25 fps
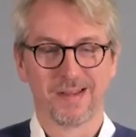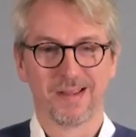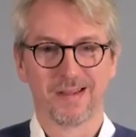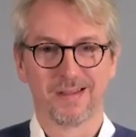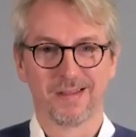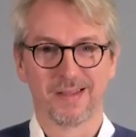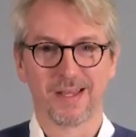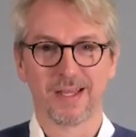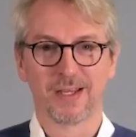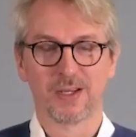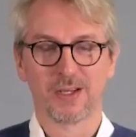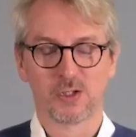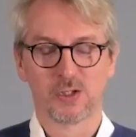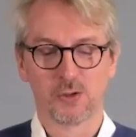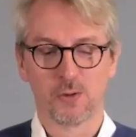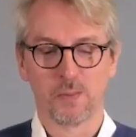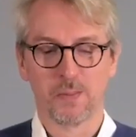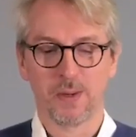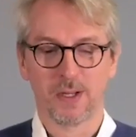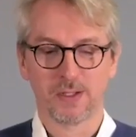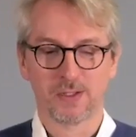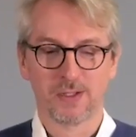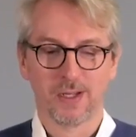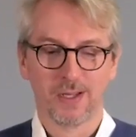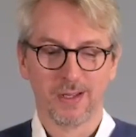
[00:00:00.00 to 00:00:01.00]
Thank you so
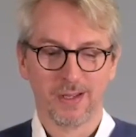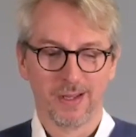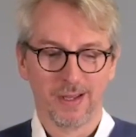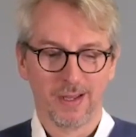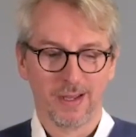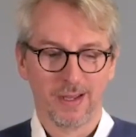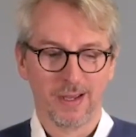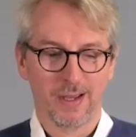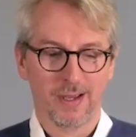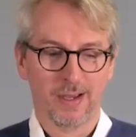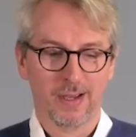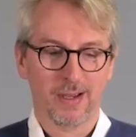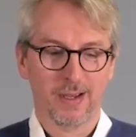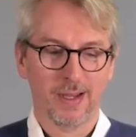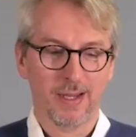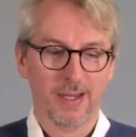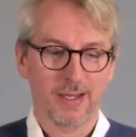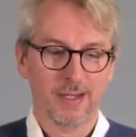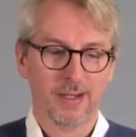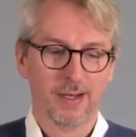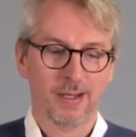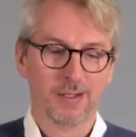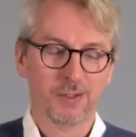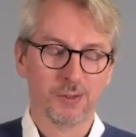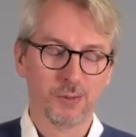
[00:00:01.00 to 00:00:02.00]
much.
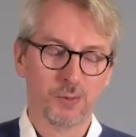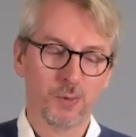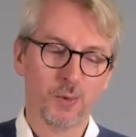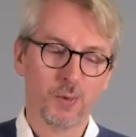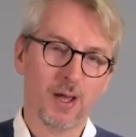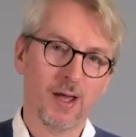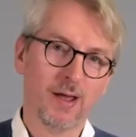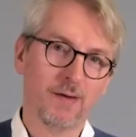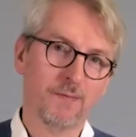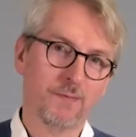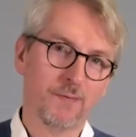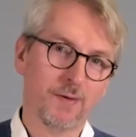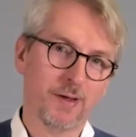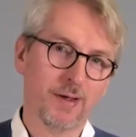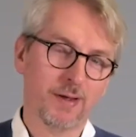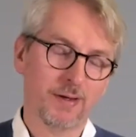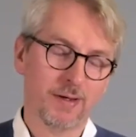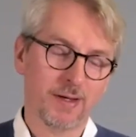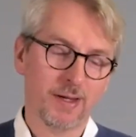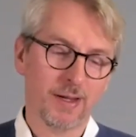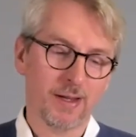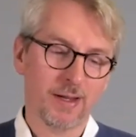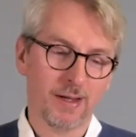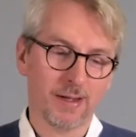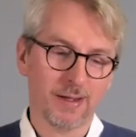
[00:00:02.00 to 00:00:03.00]
Inna, do you have
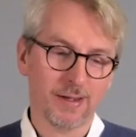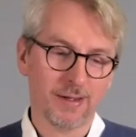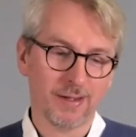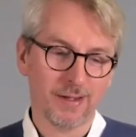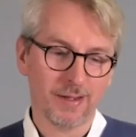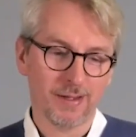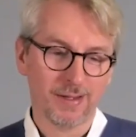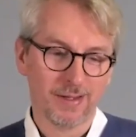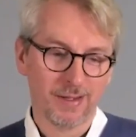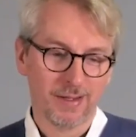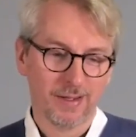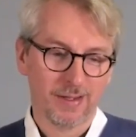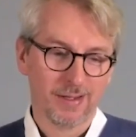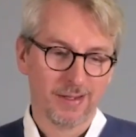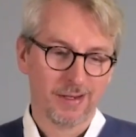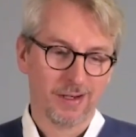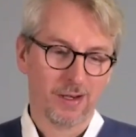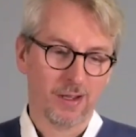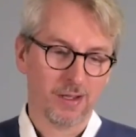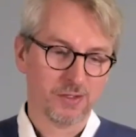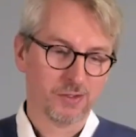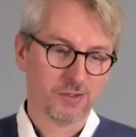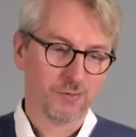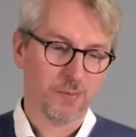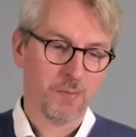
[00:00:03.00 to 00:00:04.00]
any
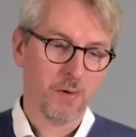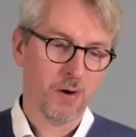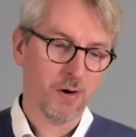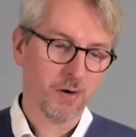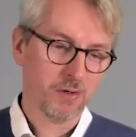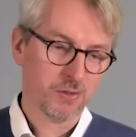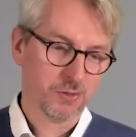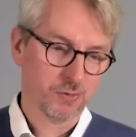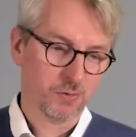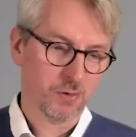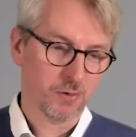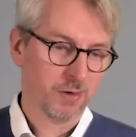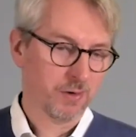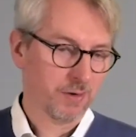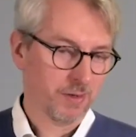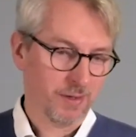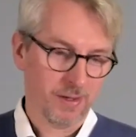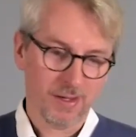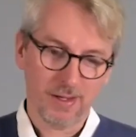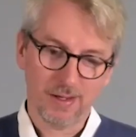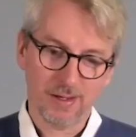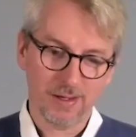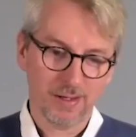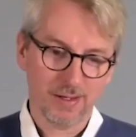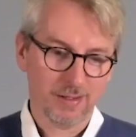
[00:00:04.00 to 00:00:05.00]
last remarks
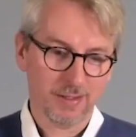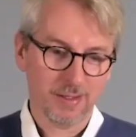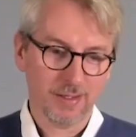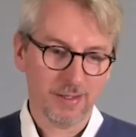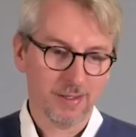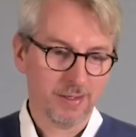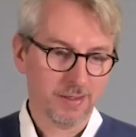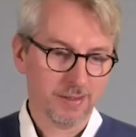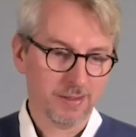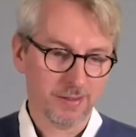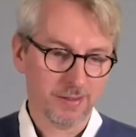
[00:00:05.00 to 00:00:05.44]
or any